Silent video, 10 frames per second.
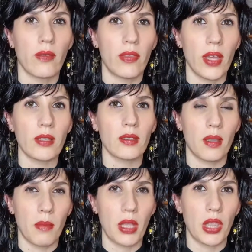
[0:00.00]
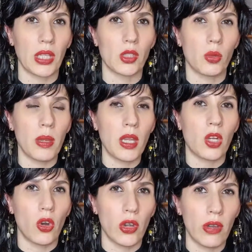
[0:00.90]
That's the main thing, to be
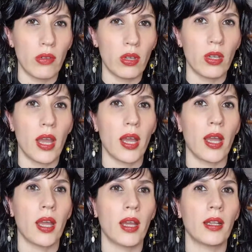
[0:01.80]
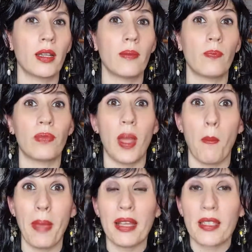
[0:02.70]
coherent, and that
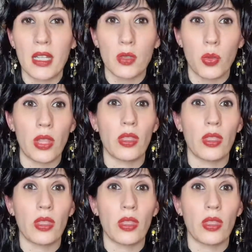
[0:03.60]
makes sense with